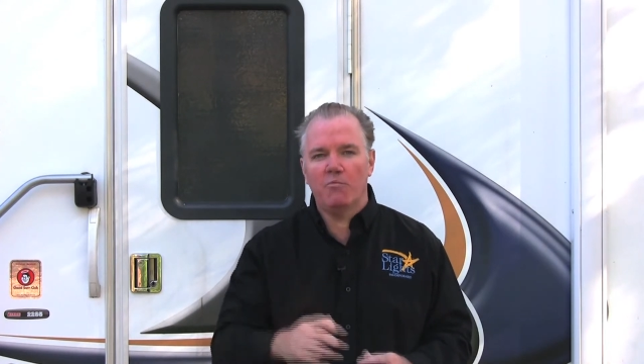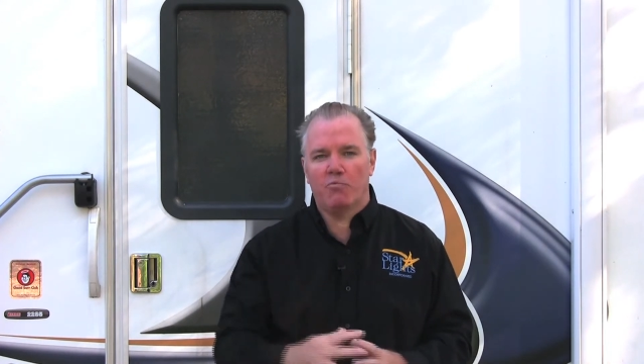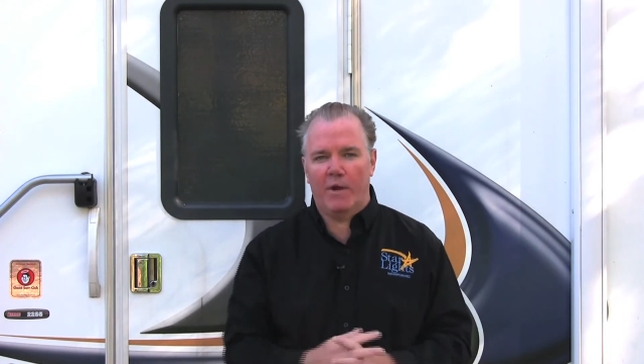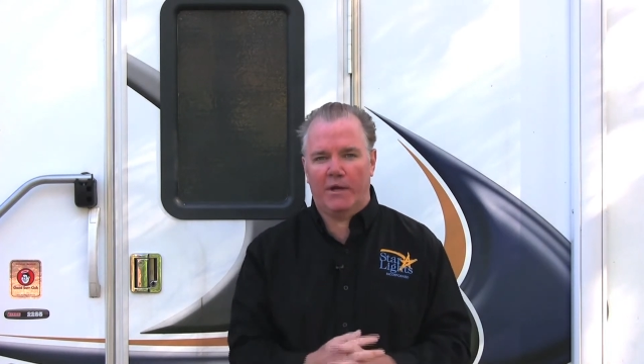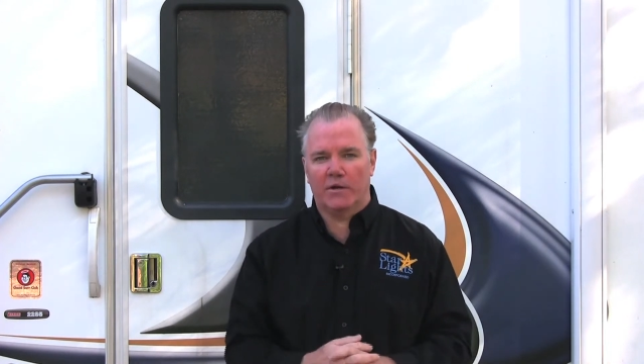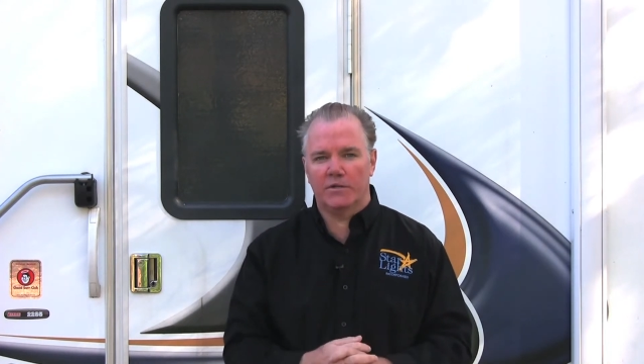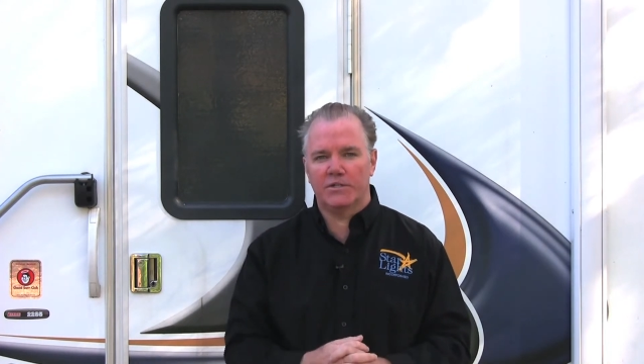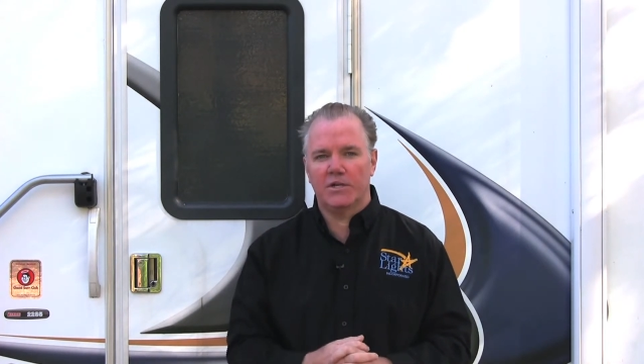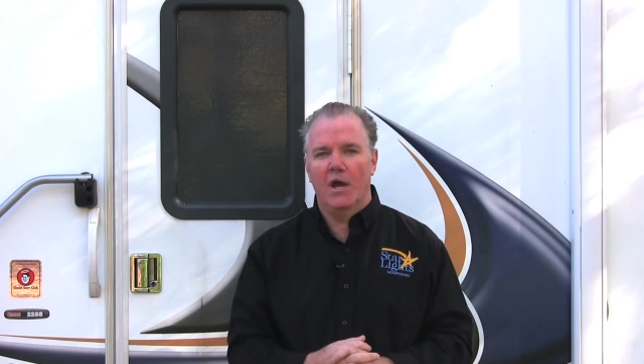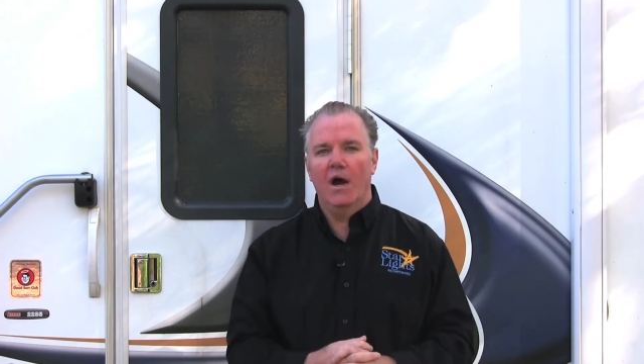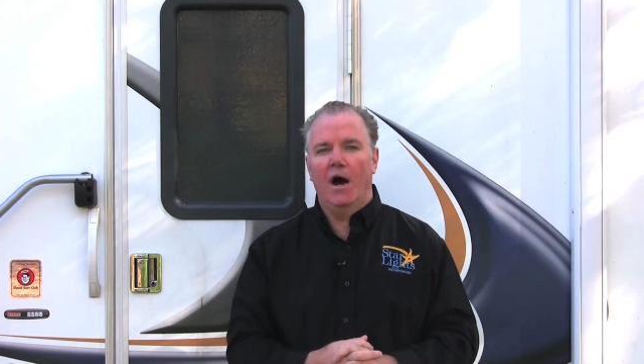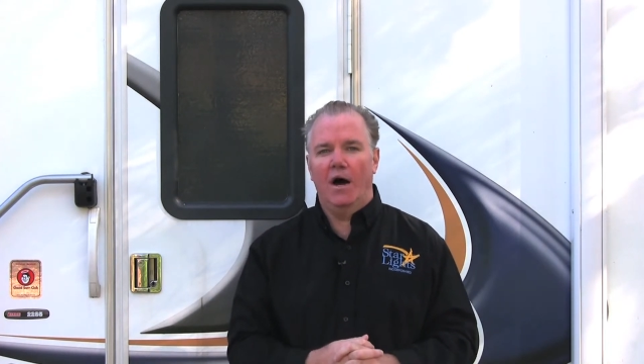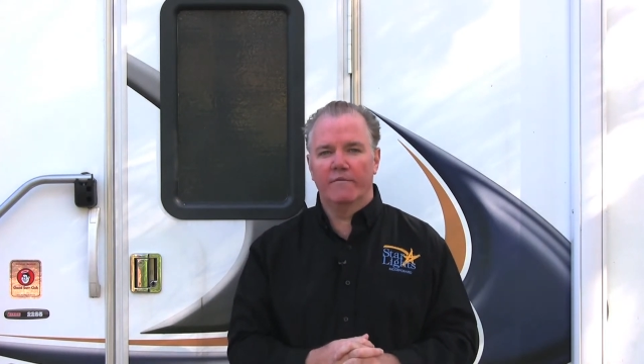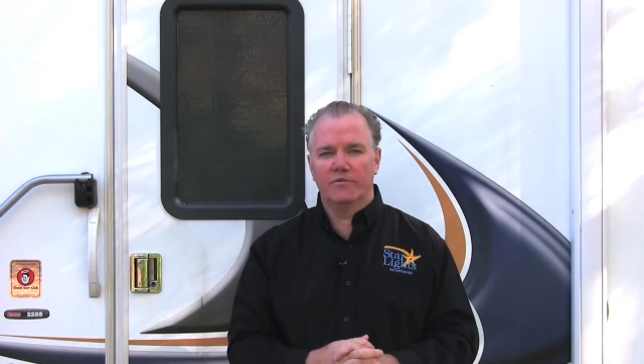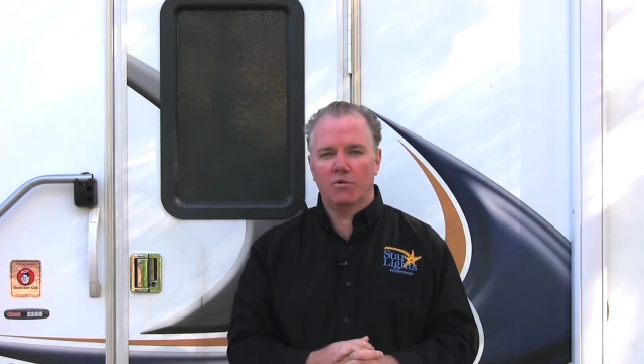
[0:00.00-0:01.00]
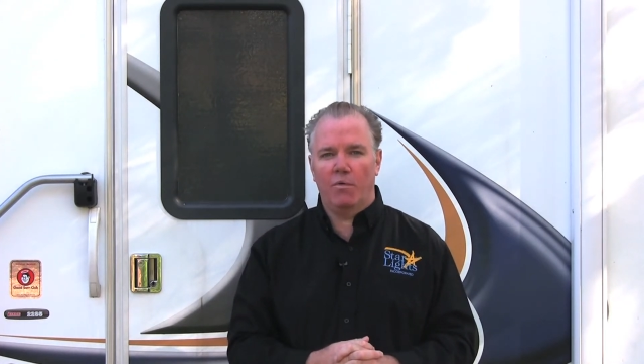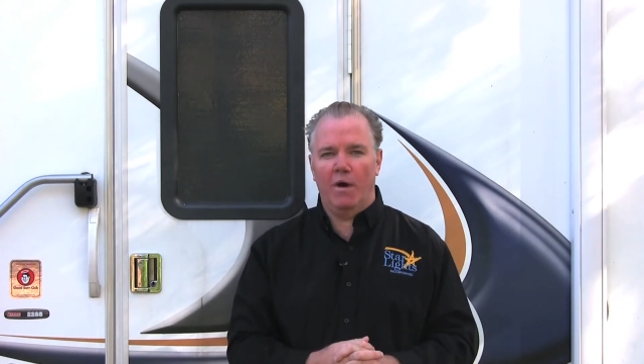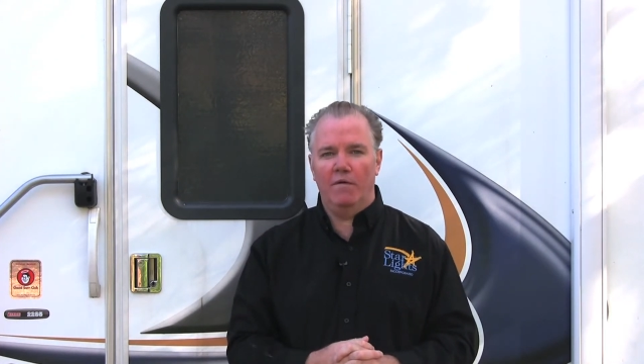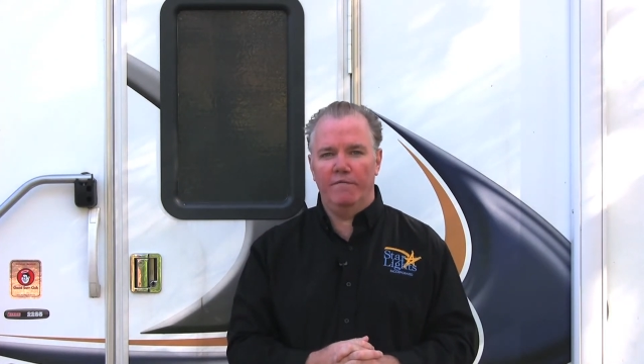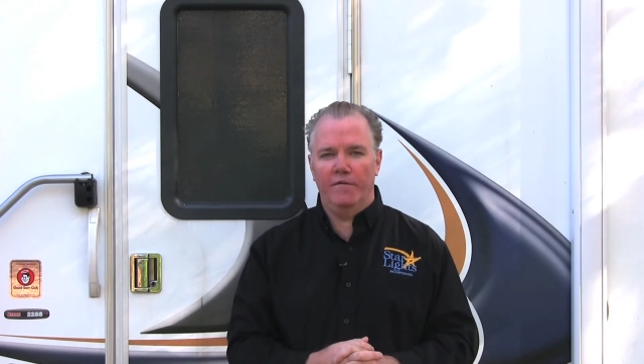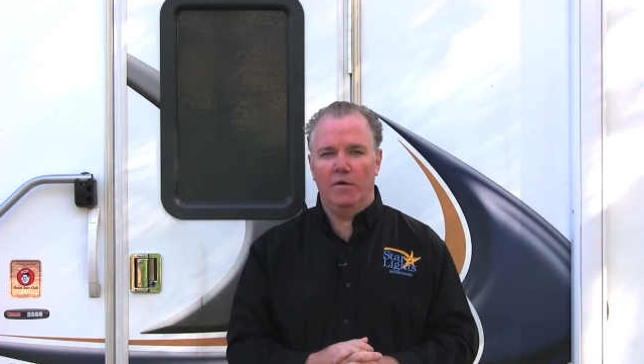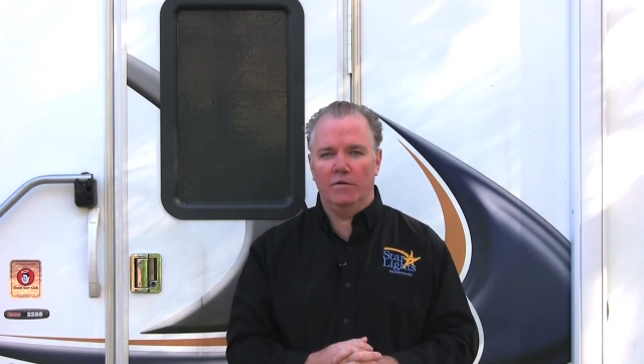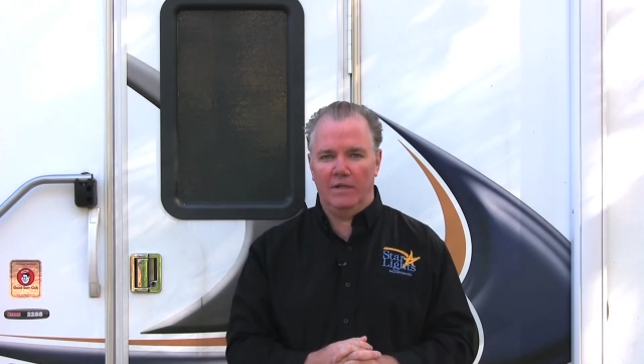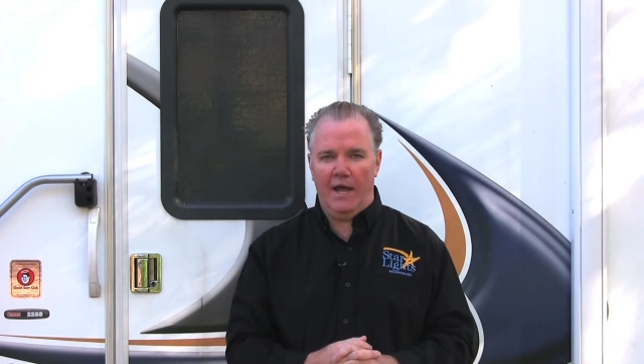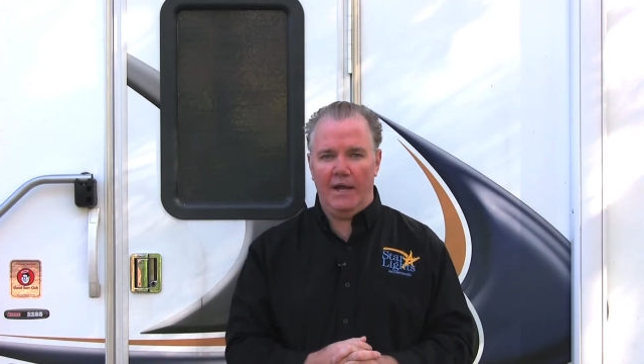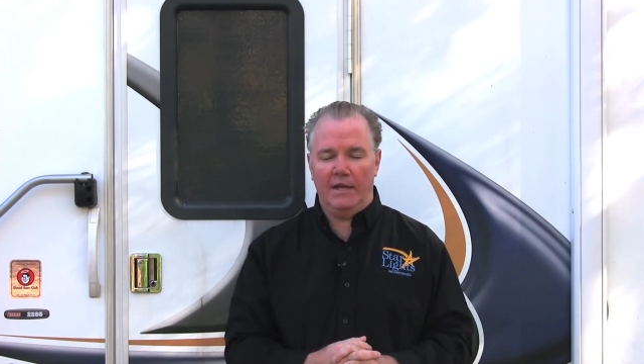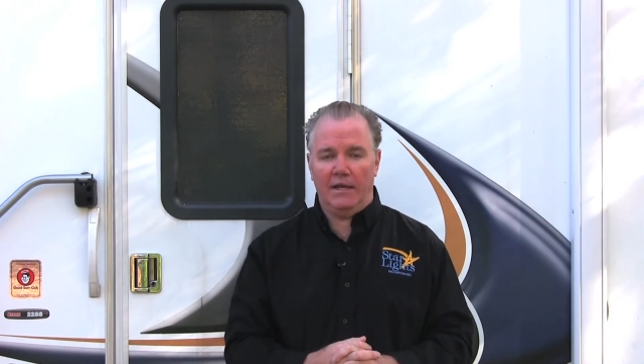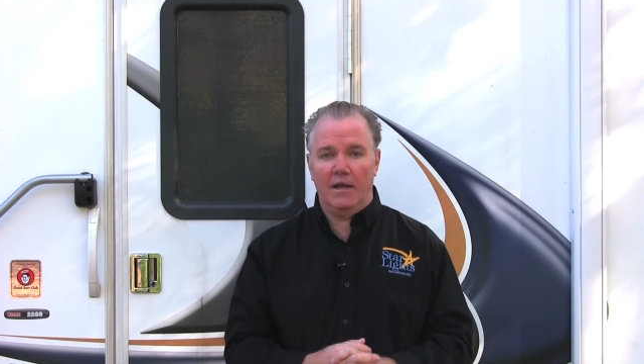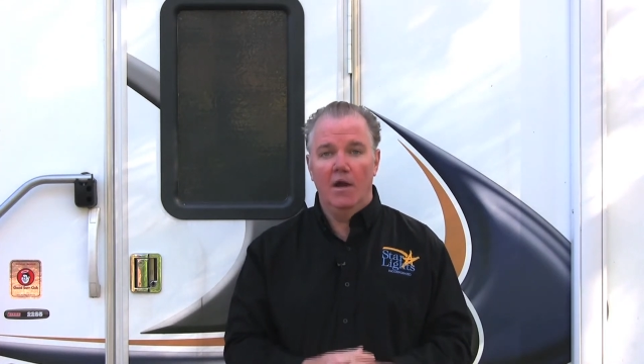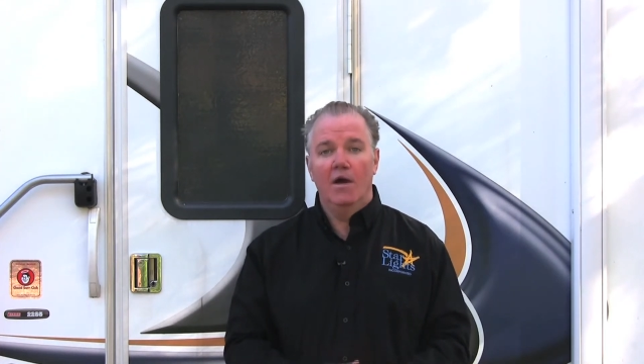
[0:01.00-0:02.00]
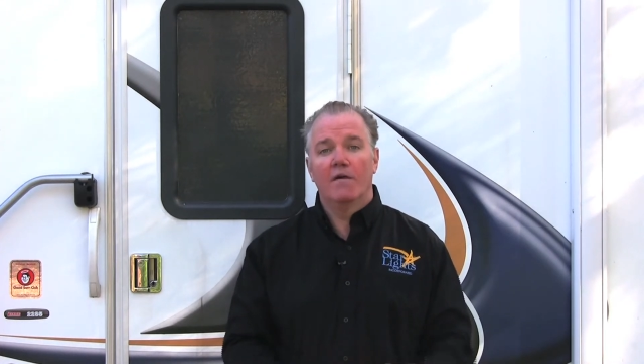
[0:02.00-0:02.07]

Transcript: rigors of 12-volt lighting,